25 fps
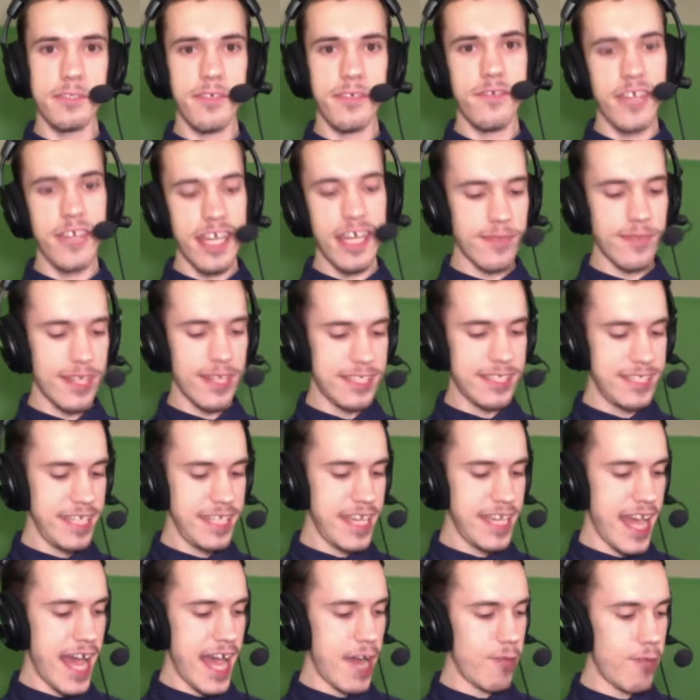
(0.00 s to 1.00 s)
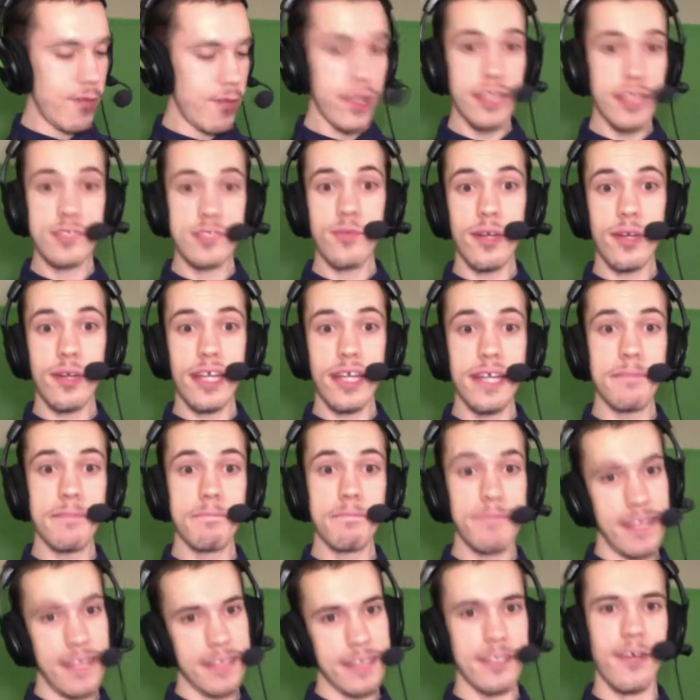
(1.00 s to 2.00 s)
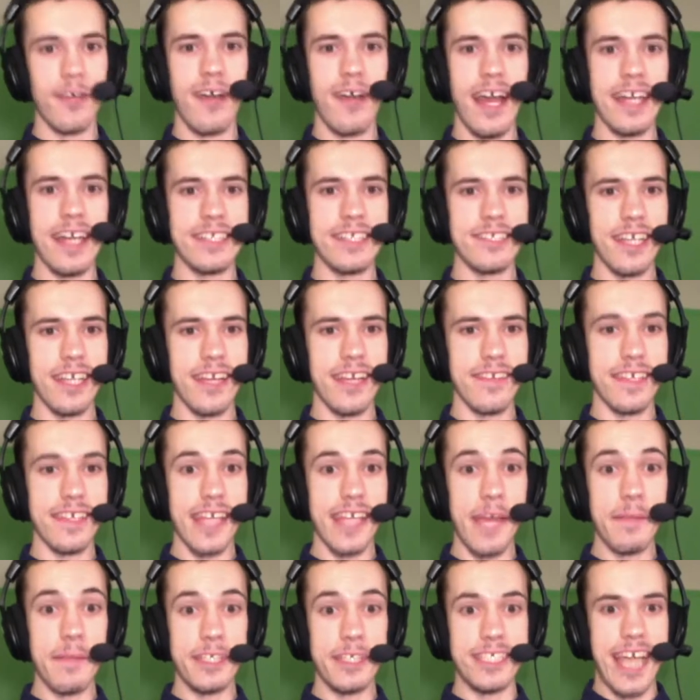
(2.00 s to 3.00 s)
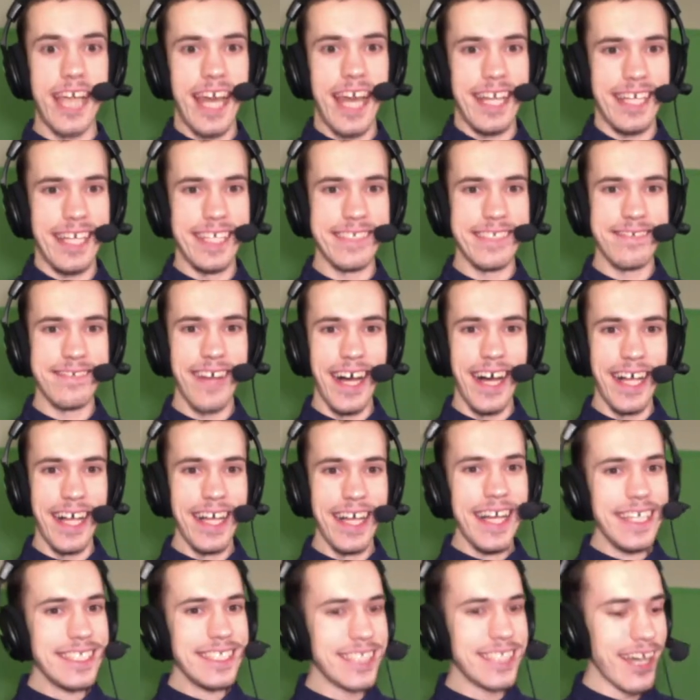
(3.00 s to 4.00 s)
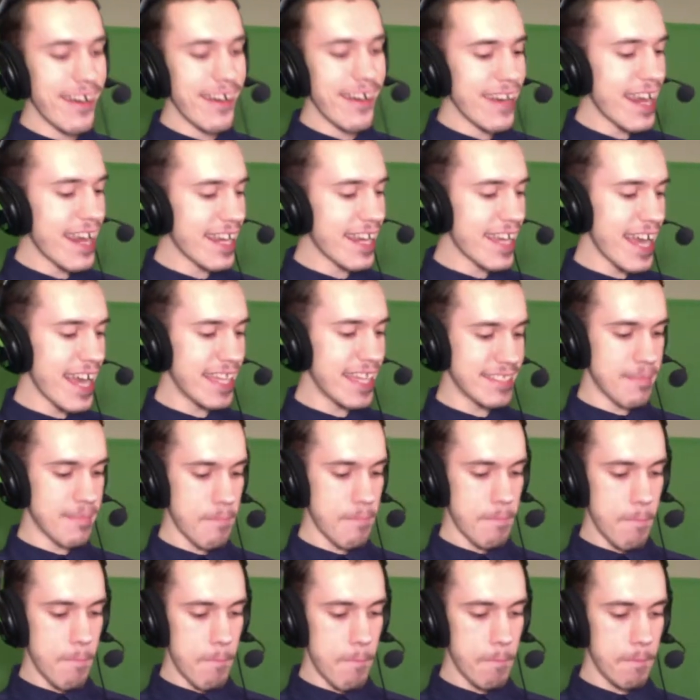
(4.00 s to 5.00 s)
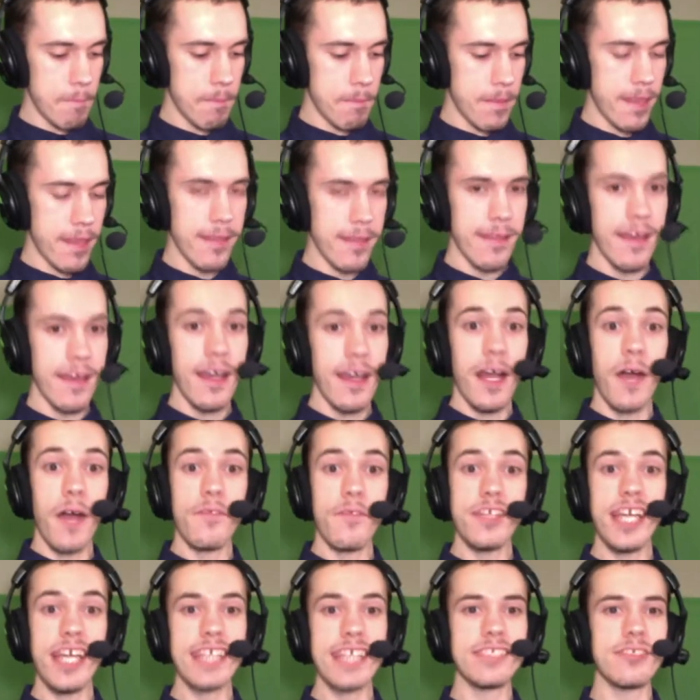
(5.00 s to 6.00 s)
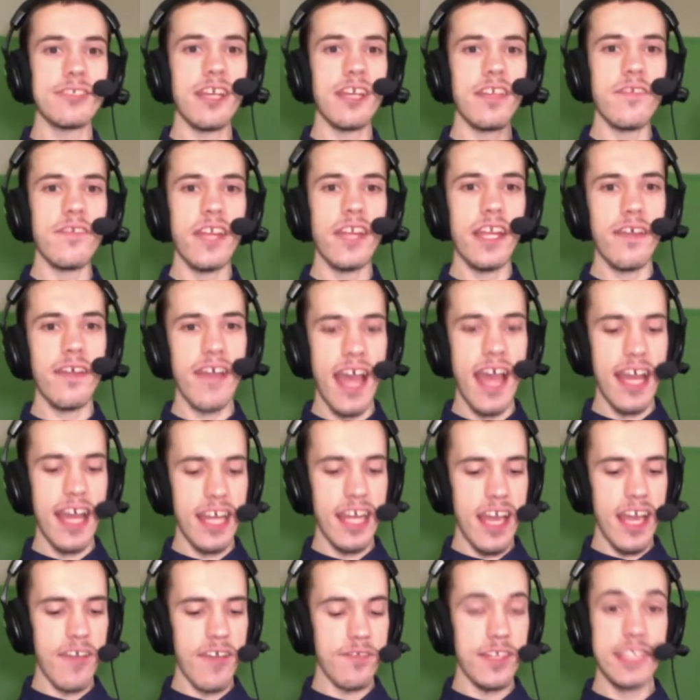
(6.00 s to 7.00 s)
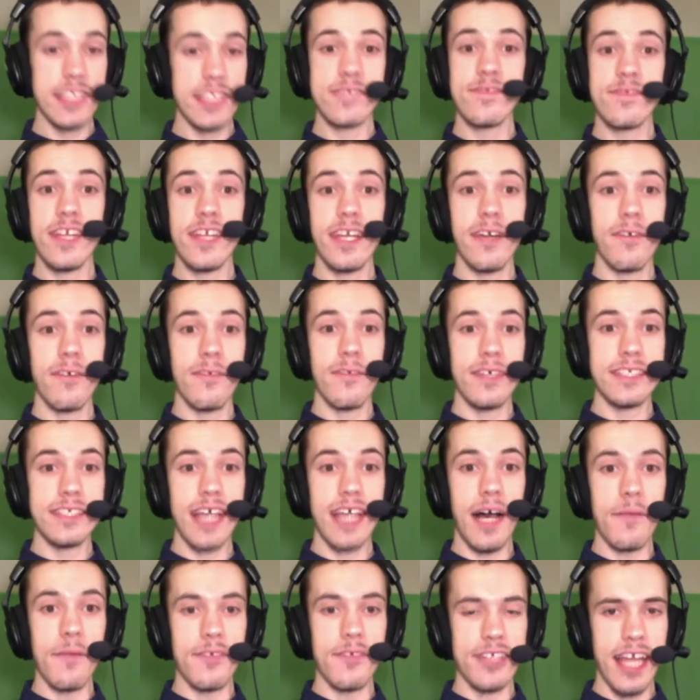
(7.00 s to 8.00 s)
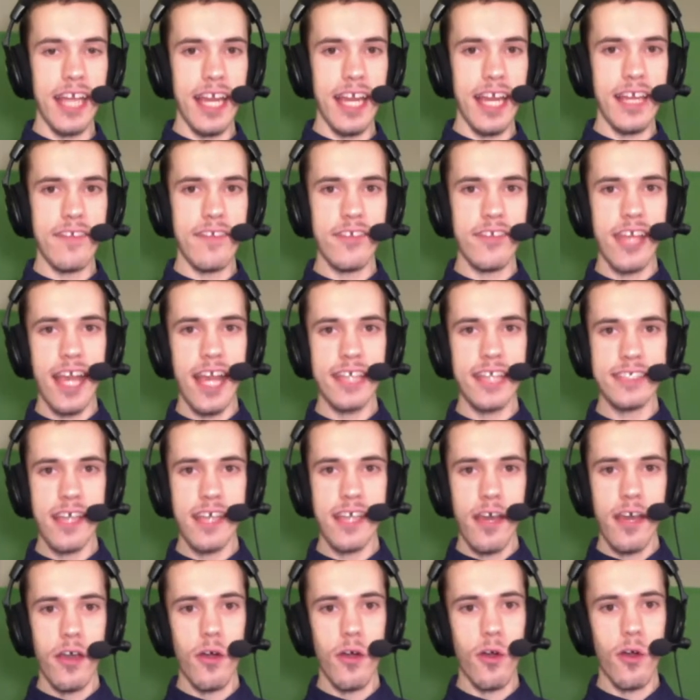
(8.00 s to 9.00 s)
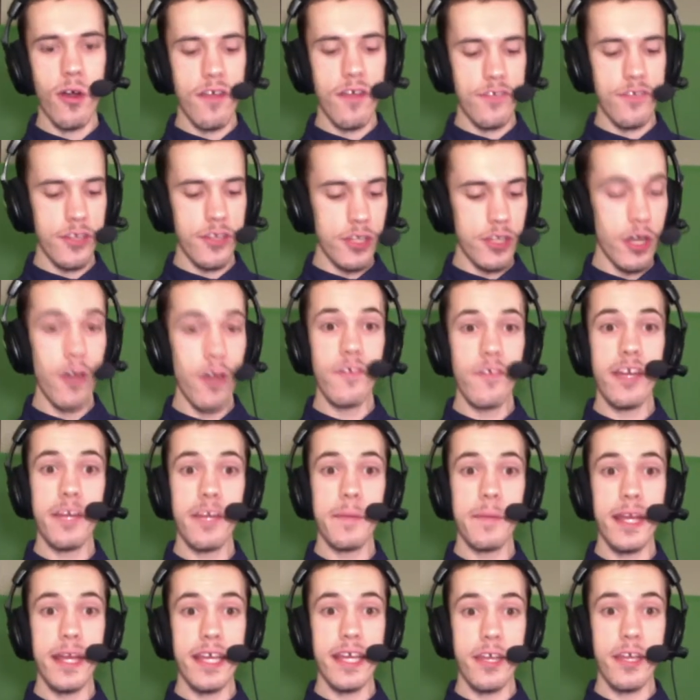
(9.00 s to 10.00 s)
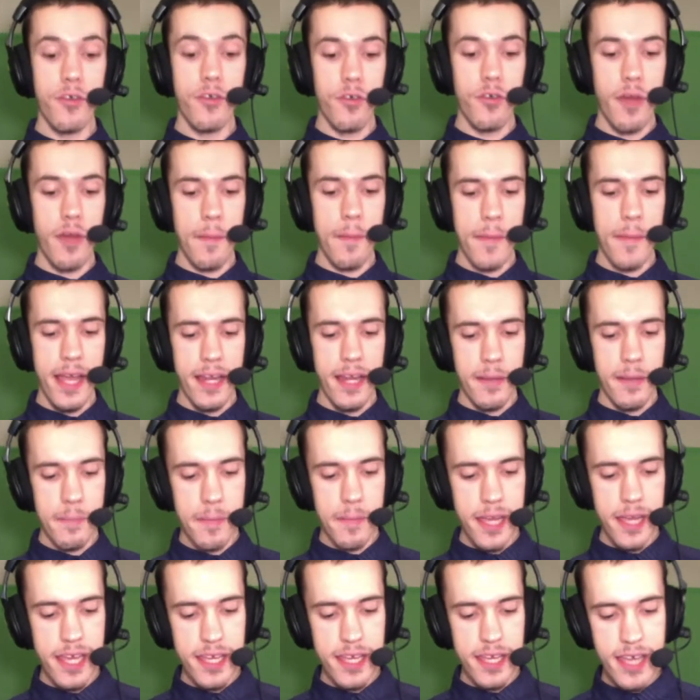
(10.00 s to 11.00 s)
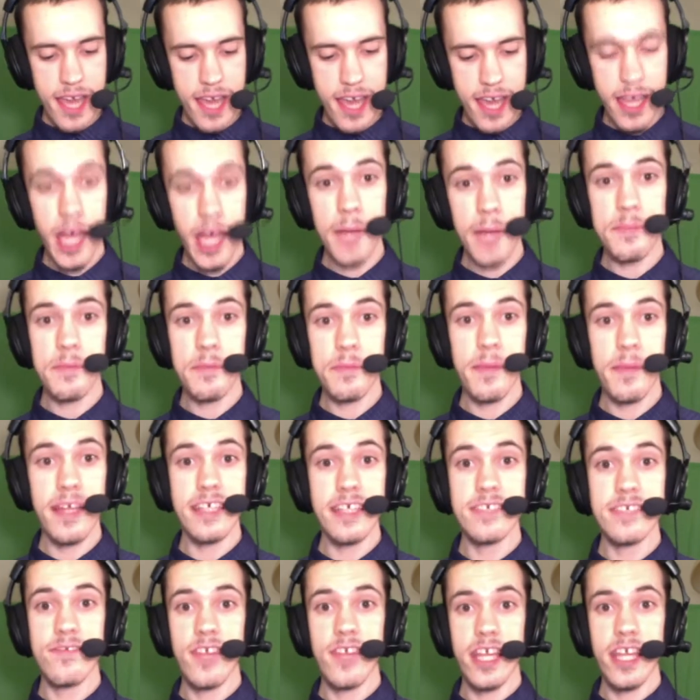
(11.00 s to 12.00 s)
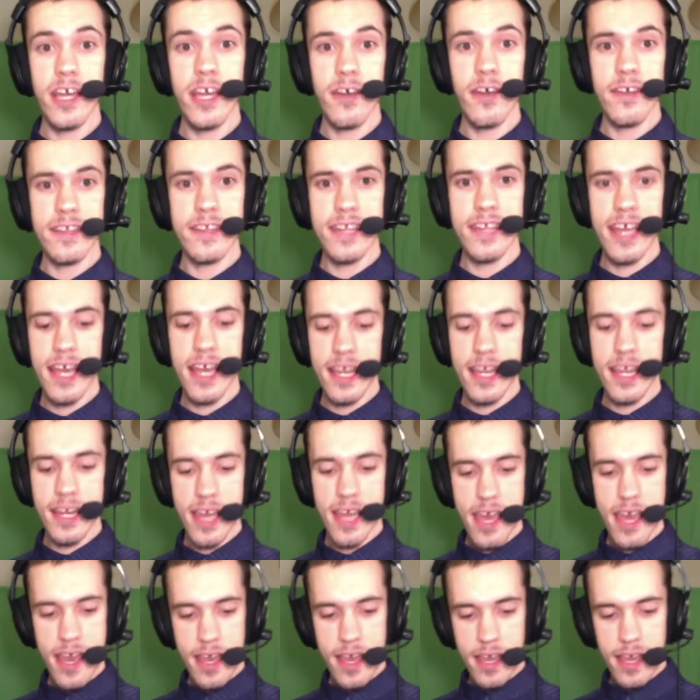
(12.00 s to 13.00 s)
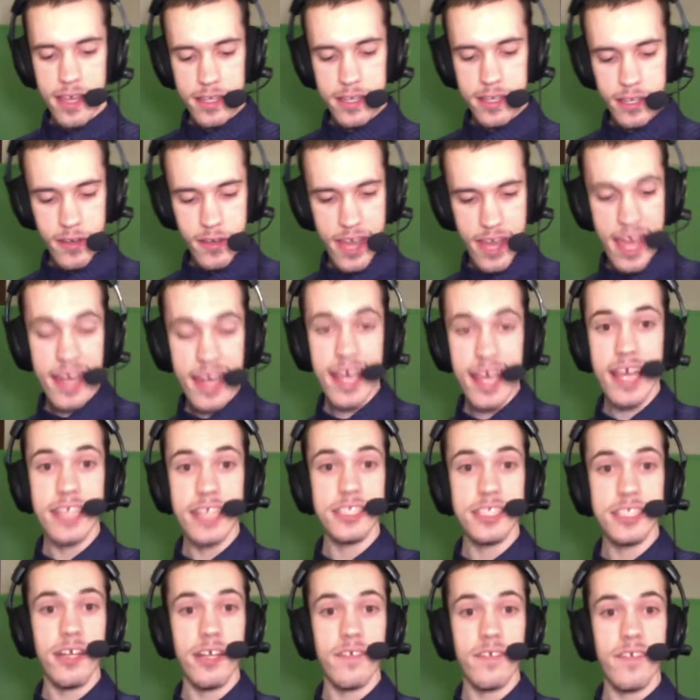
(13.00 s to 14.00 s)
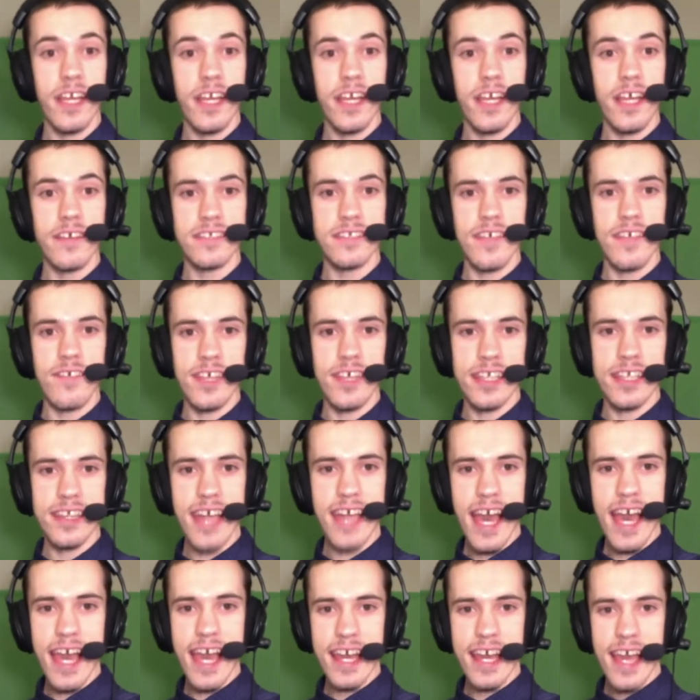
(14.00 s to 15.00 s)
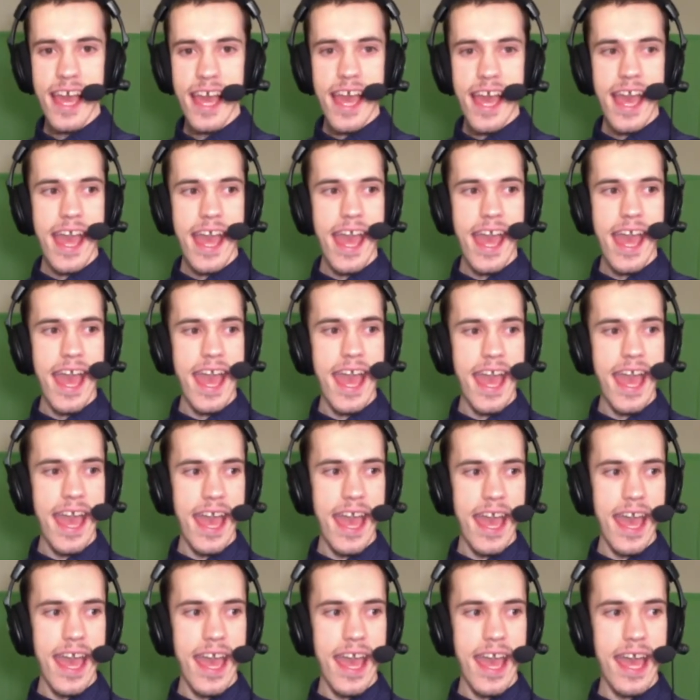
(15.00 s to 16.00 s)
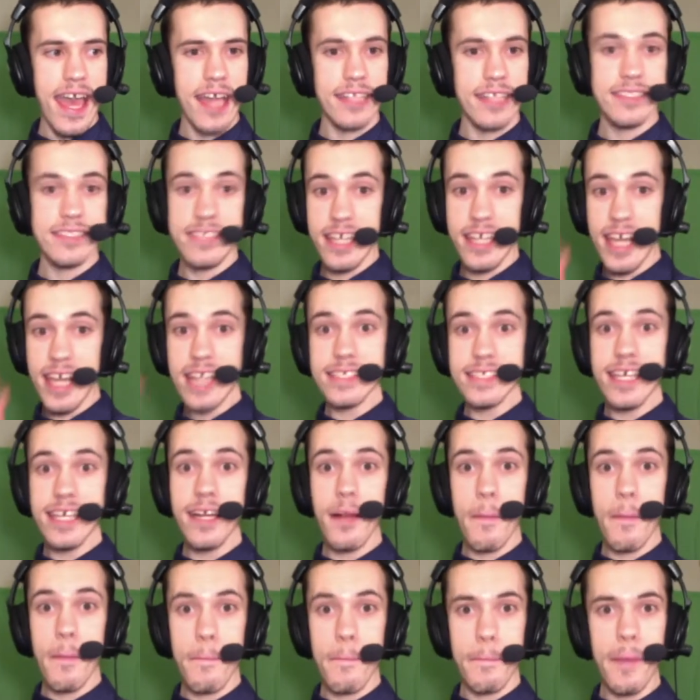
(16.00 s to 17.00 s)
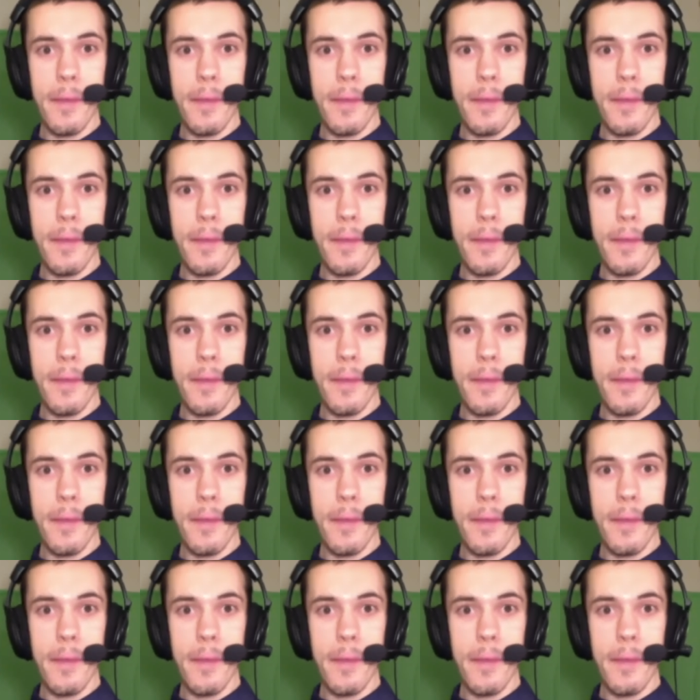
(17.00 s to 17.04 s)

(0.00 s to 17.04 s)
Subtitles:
So if you guys want to see how well it's working, then go ahead and check out the gaming channel as well. So in any case, hopefully you guys enjoyed the video, and if this video was helpful to any of you guys, or if you know of anybody who might be helped by this video, then go ahead and share the video, stuff like that, and see you guys later.